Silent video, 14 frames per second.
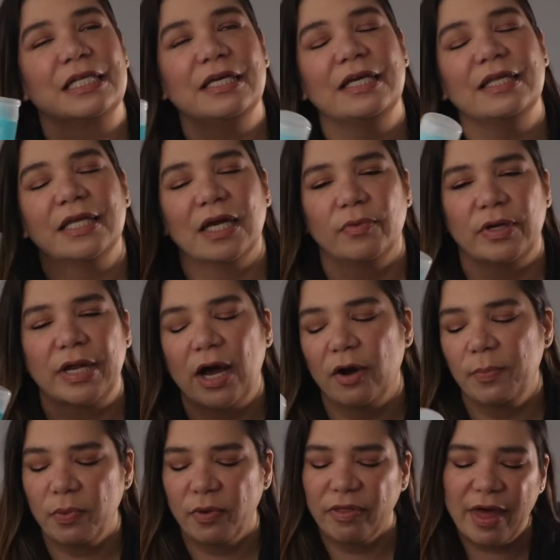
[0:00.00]
thinking that it would
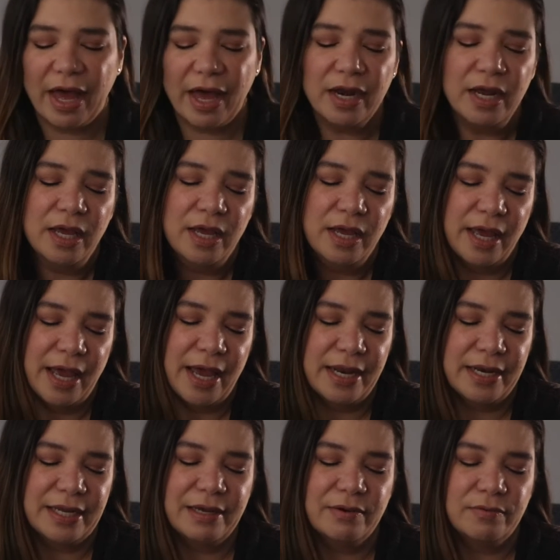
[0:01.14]
help with that,
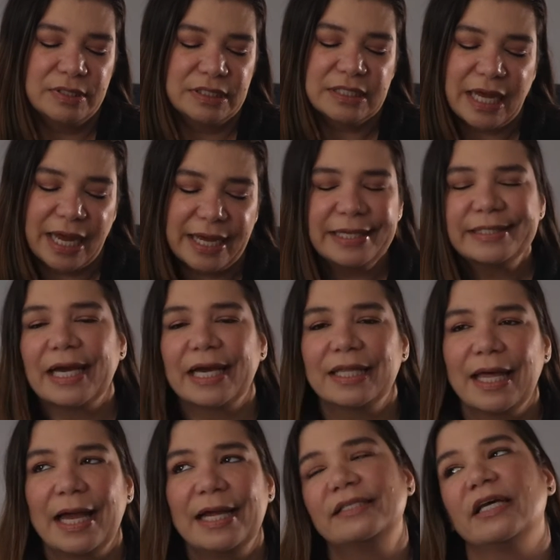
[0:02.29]
and it was nice. I
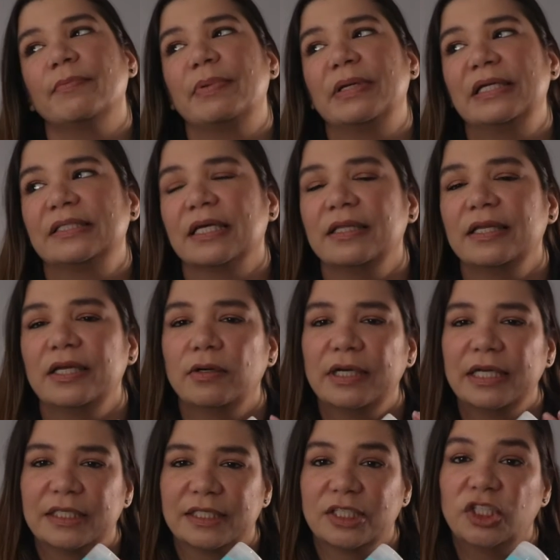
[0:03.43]
liked it, but it's a little,
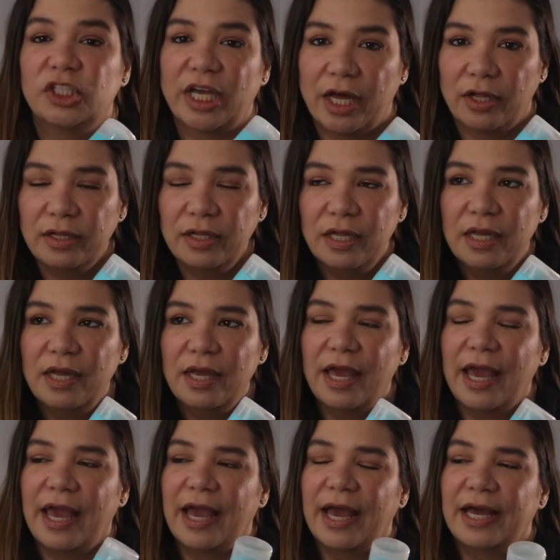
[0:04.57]
it's a gel,
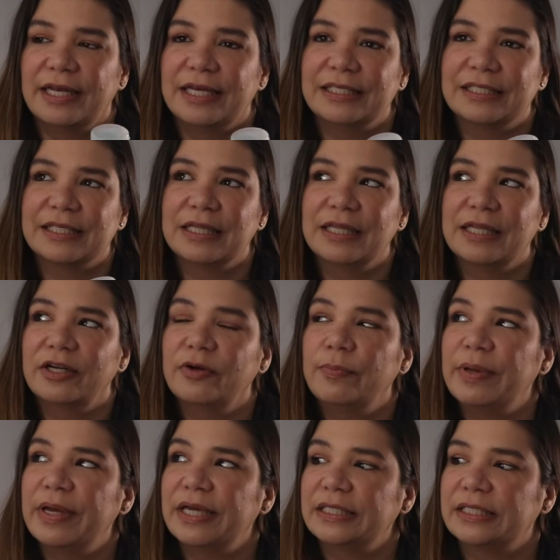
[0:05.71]
and it's a little
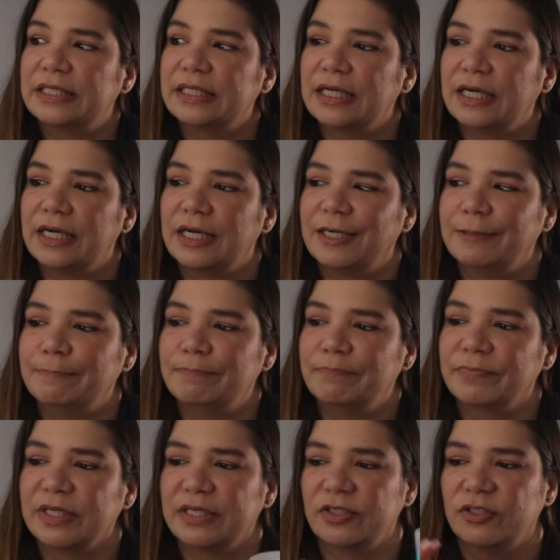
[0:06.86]
bit
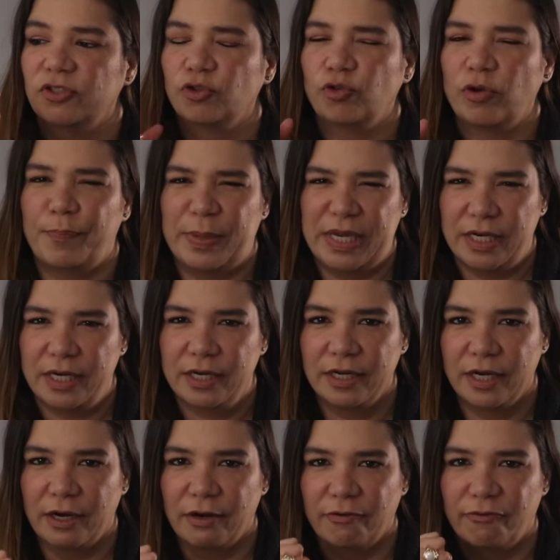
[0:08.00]
um, stripping
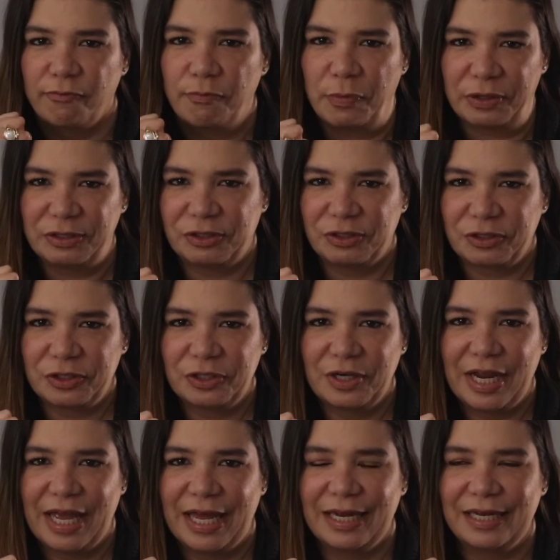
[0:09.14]
of moisture,
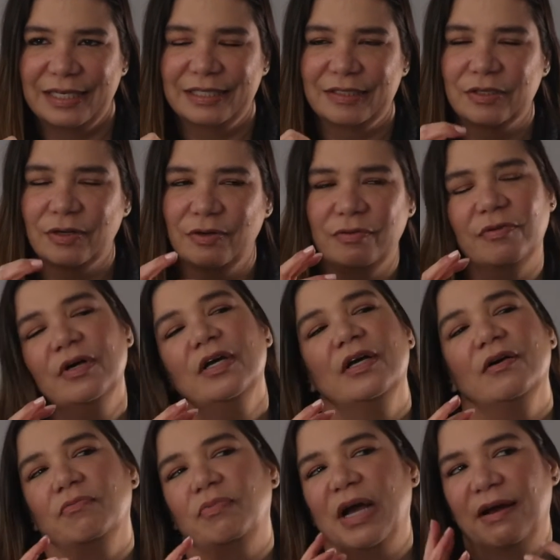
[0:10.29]
and so
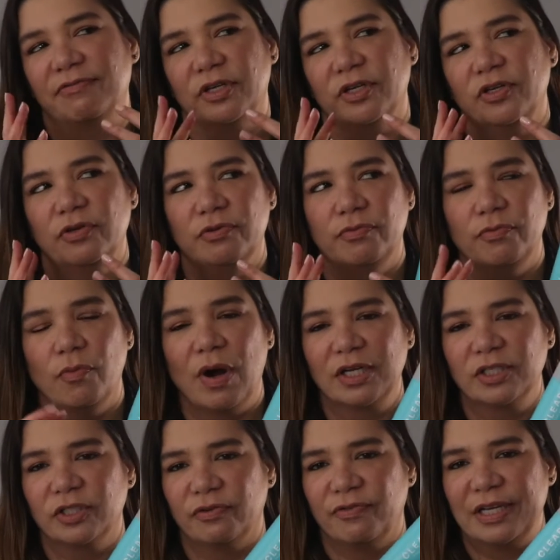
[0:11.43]
after you
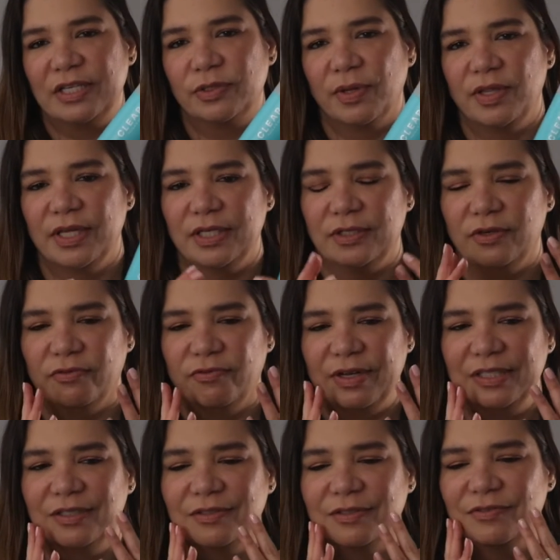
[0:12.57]
wash your face with this, your
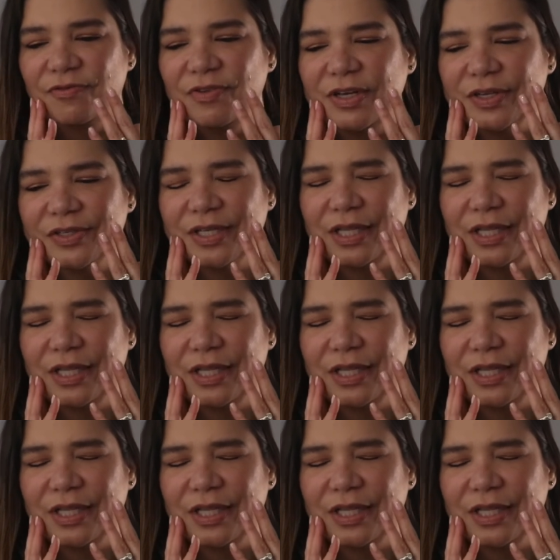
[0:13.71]
face feels